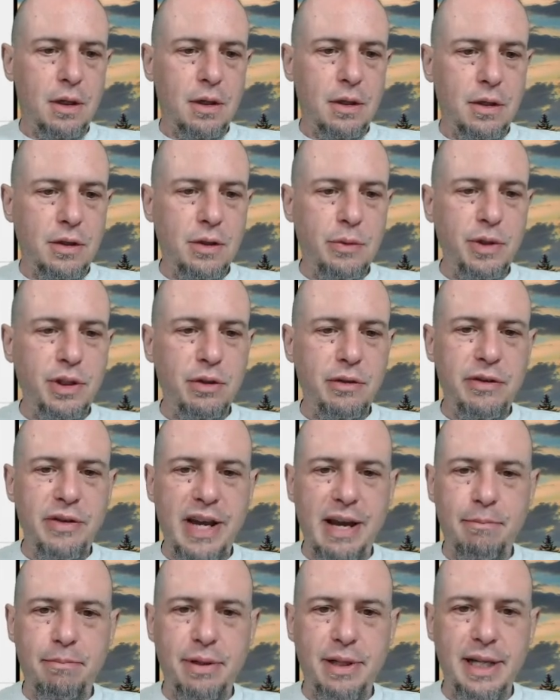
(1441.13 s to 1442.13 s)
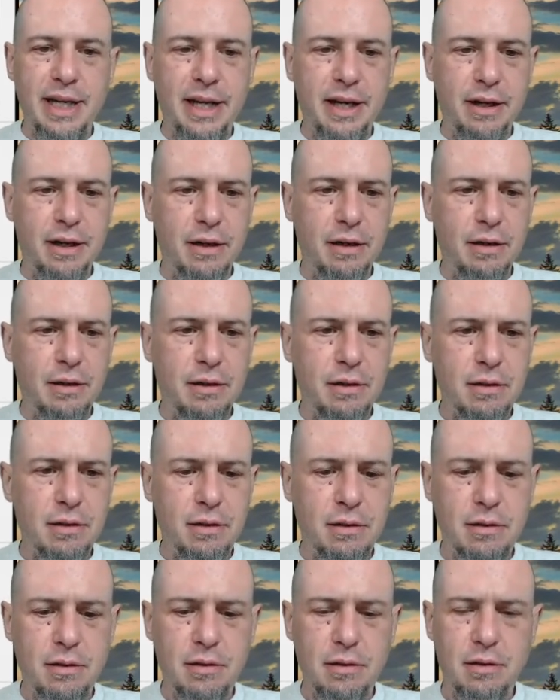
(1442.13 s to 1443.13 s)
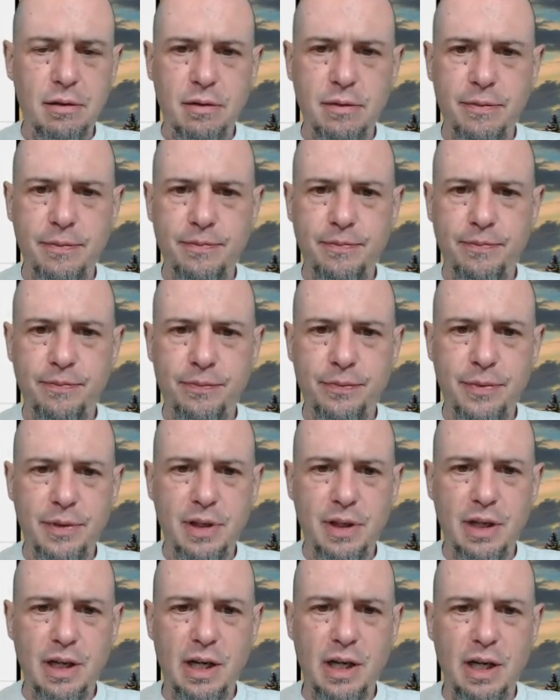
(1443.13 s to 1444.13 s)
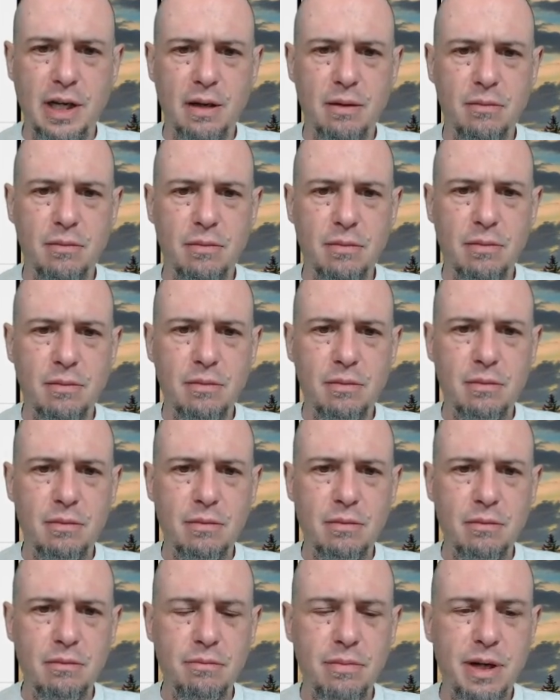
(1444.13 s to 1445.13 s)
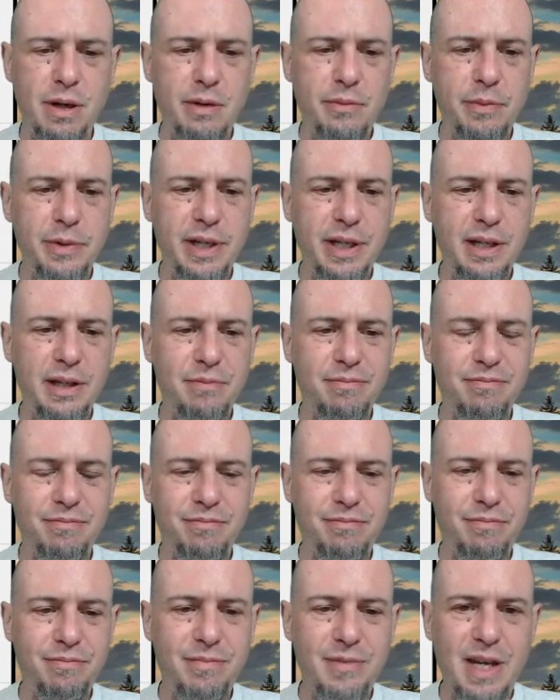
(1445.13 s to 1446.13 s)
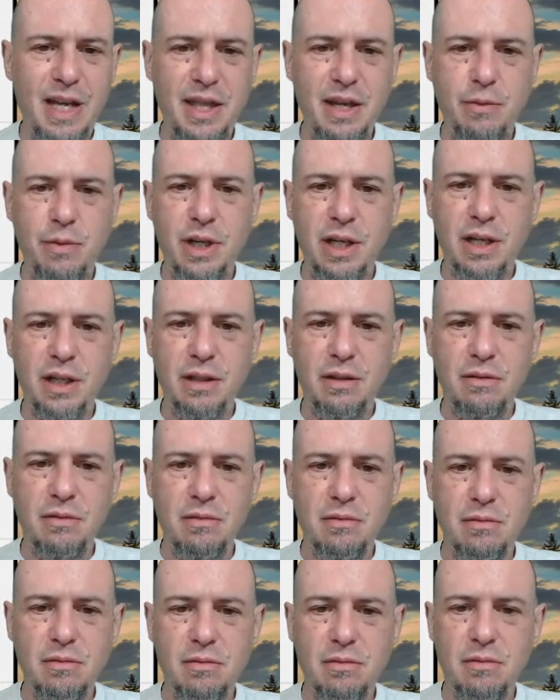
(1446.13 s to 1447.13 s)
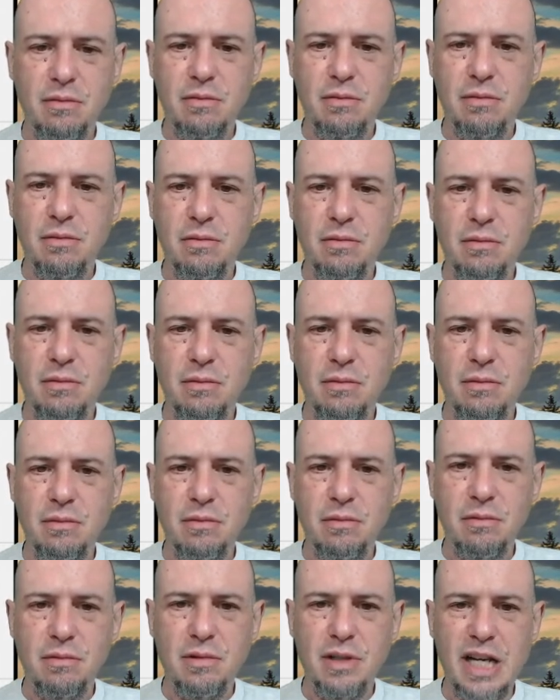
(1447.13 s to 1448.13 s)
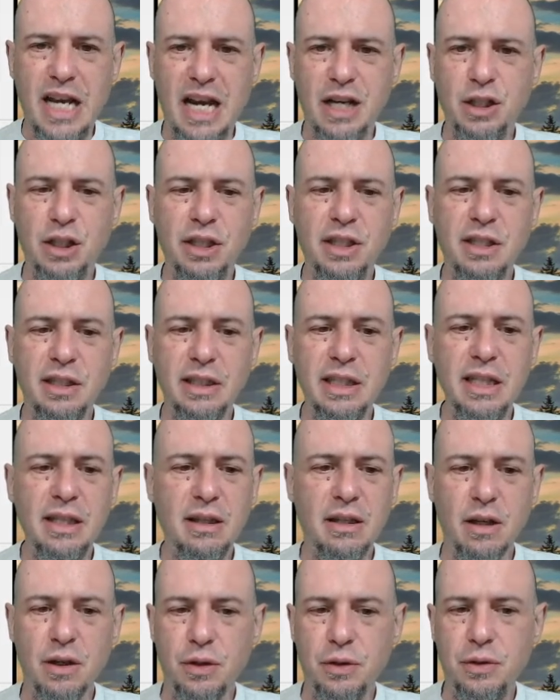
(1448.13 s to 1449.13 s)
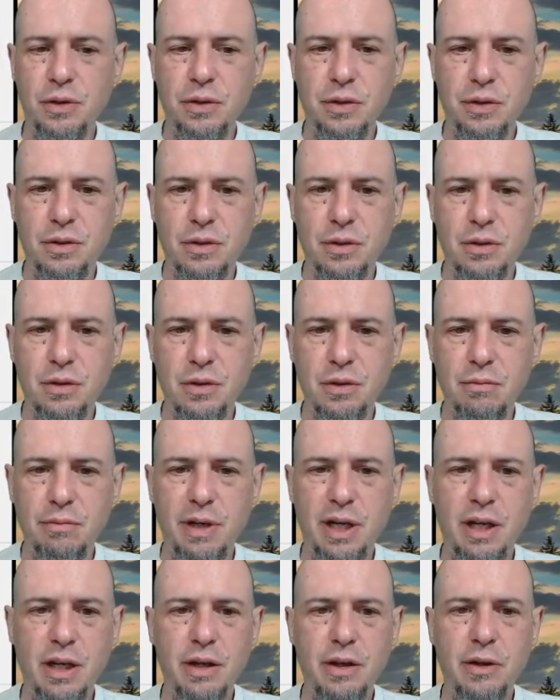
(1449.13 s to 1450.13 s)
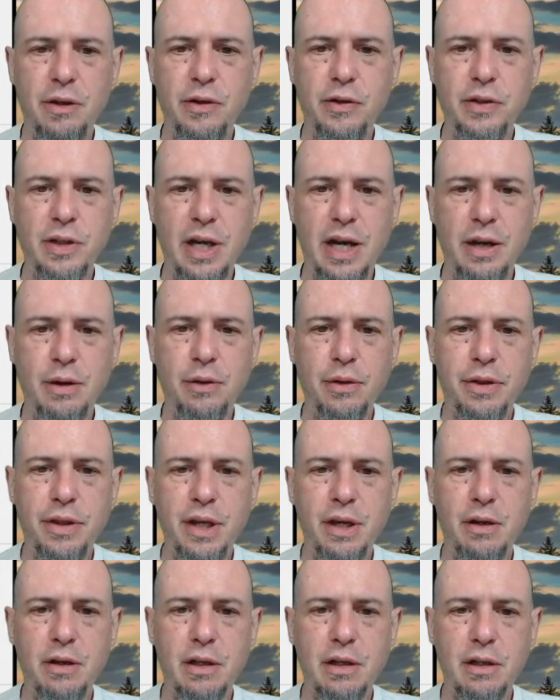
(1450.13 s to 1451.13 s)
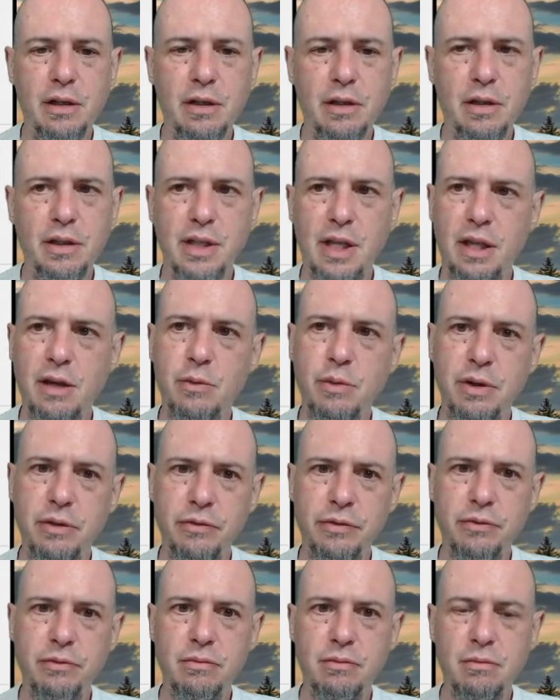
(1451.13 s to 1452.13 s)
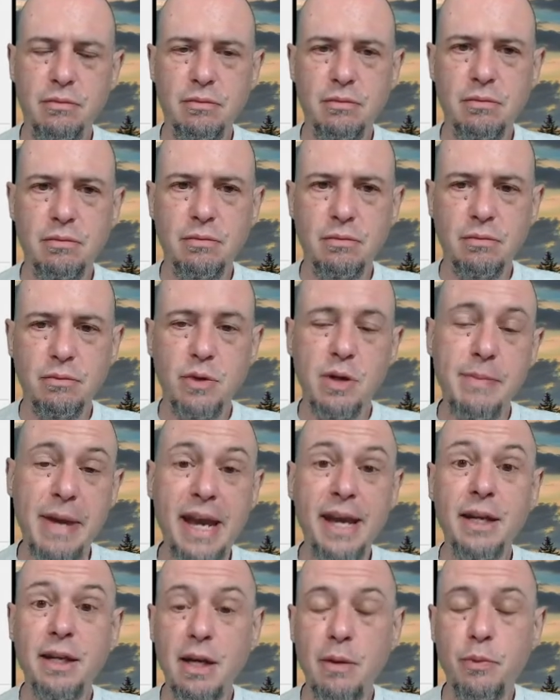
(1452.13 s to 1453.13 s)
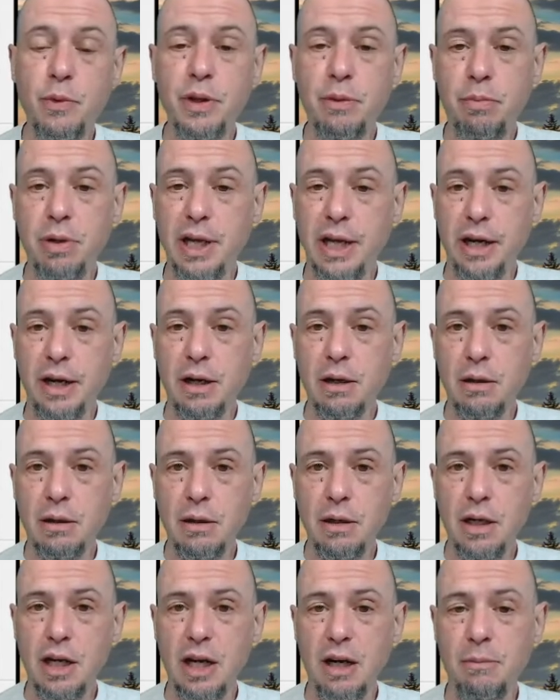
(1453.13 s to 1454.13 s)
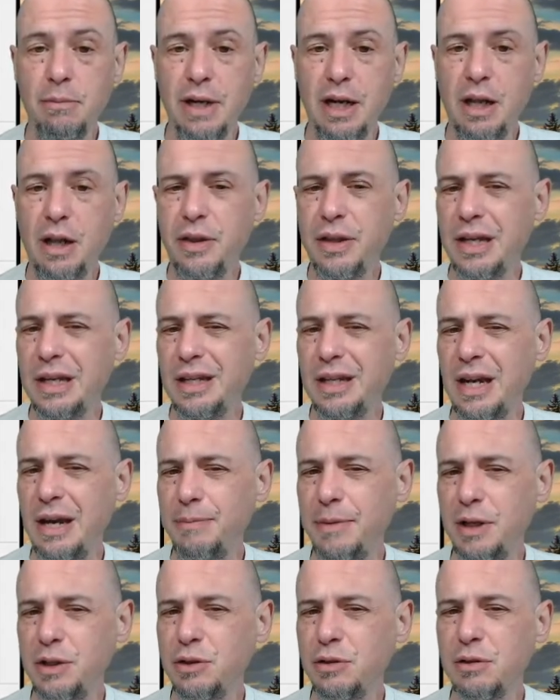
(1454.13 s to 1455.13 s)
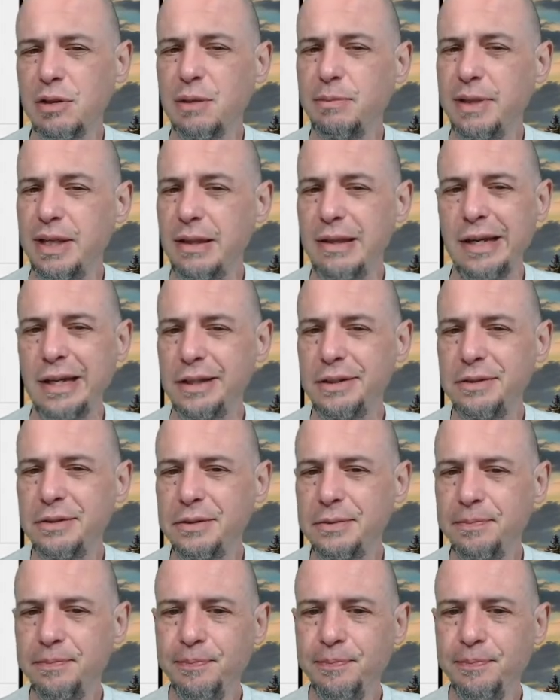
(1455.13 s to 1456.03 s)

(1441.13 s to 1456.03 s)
So we sort of had player, um, but we. I think we can actually delete those because I don't think, because I think we've, we may end up with player, um, but I don't think, it, I'm not sure it'll be this.